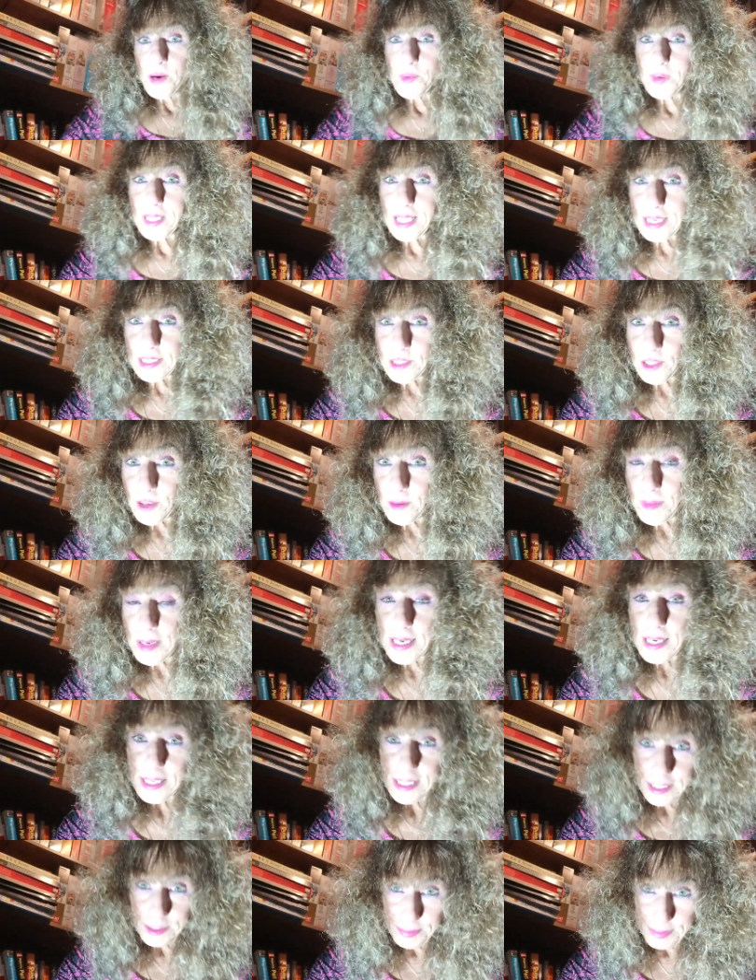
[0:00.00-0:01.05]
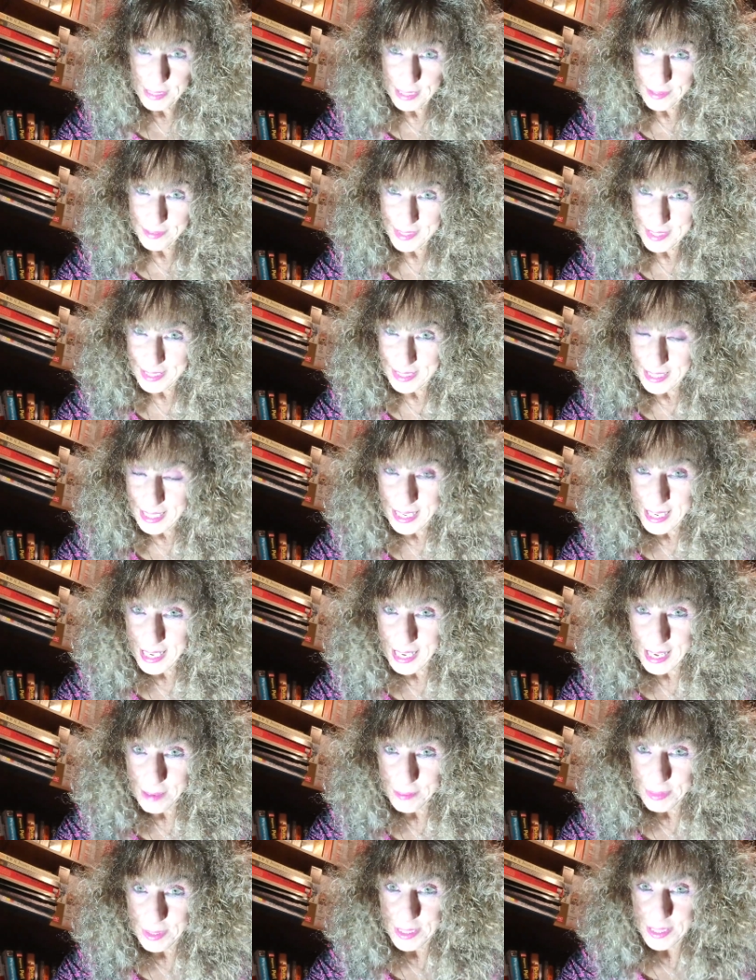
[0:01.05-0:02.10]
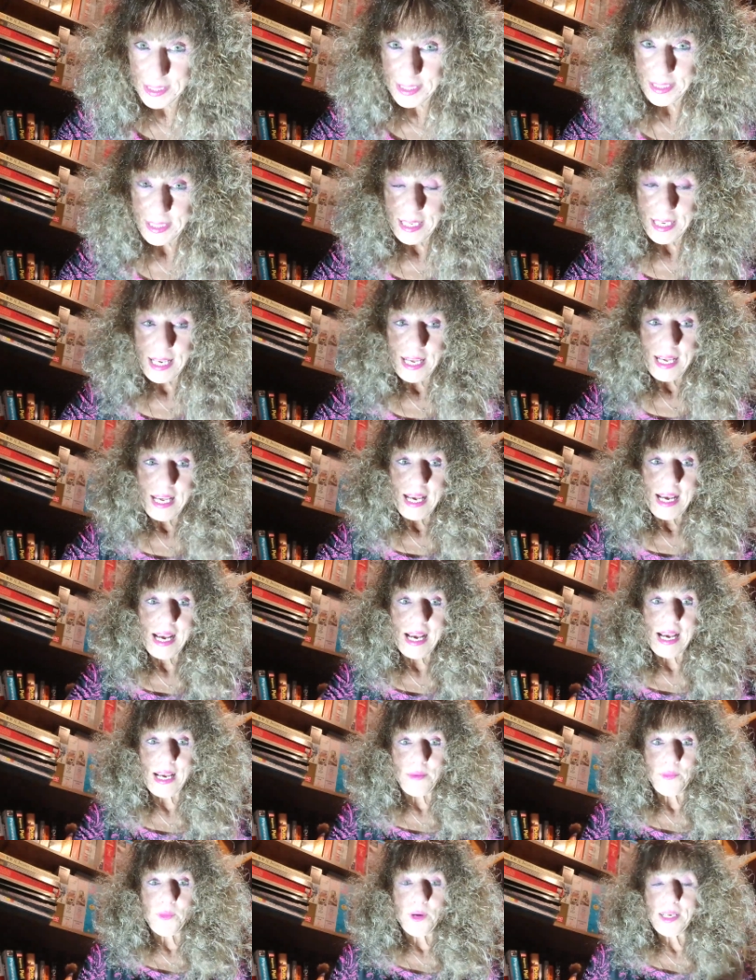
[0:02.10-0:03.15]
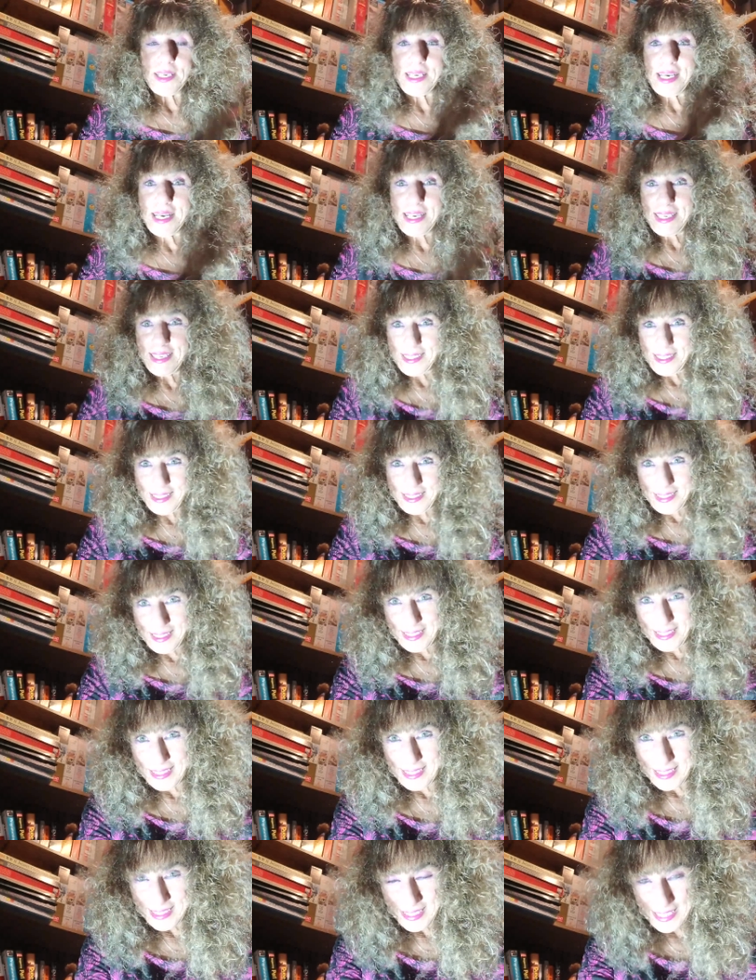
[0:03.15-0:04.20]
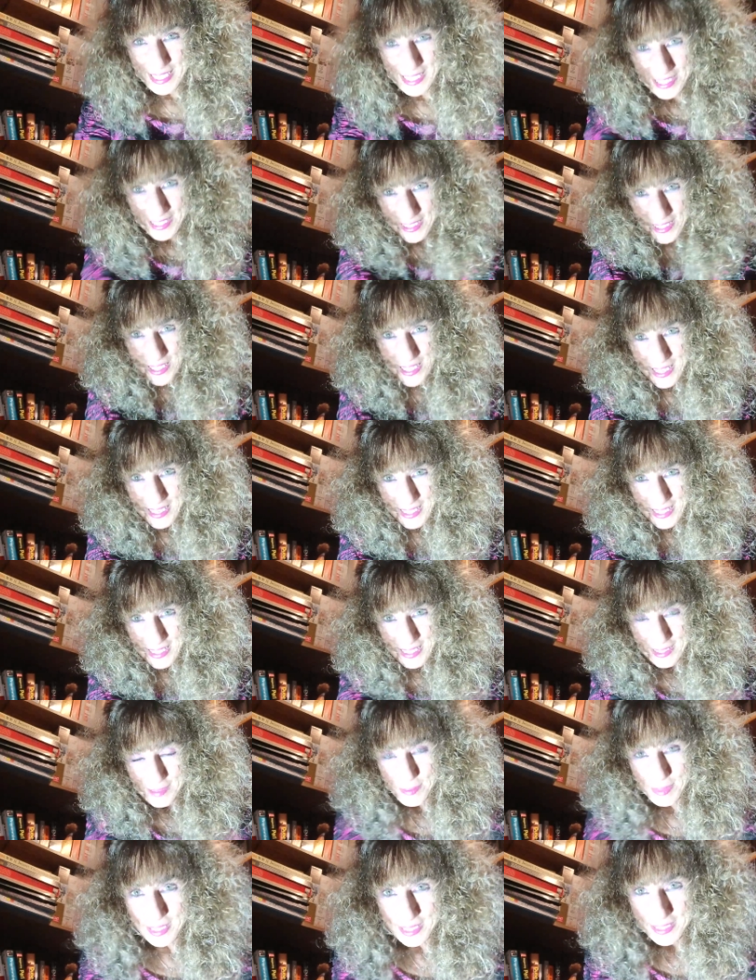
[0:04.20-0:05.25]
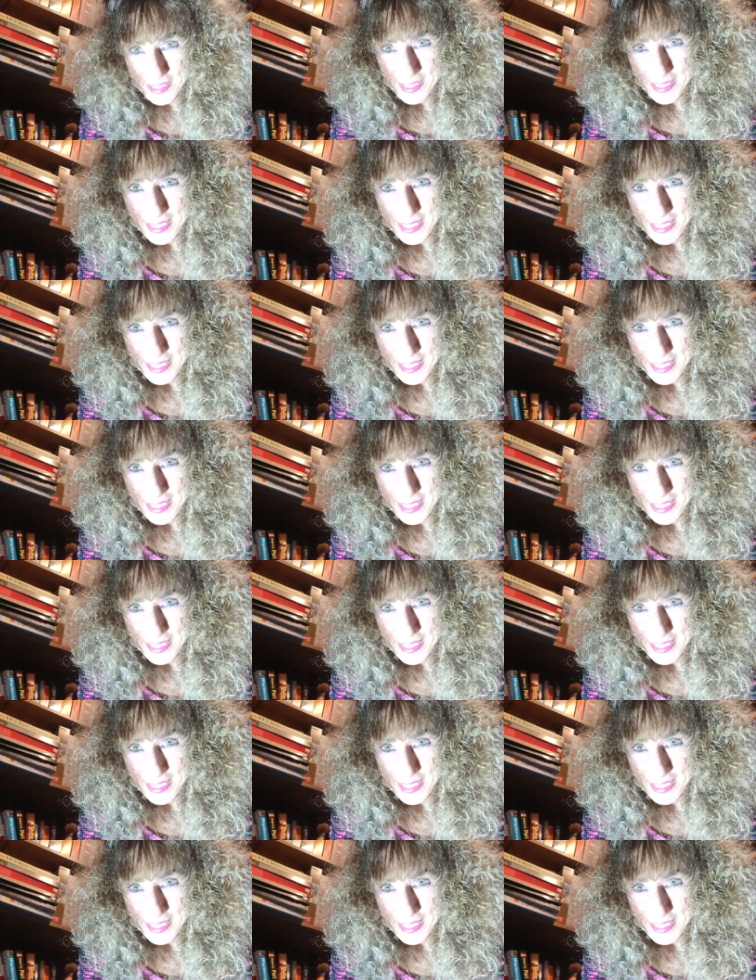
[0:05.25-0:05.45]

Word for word: Well, I told my husband everything that happened. And one night, 10 o'clock in the middle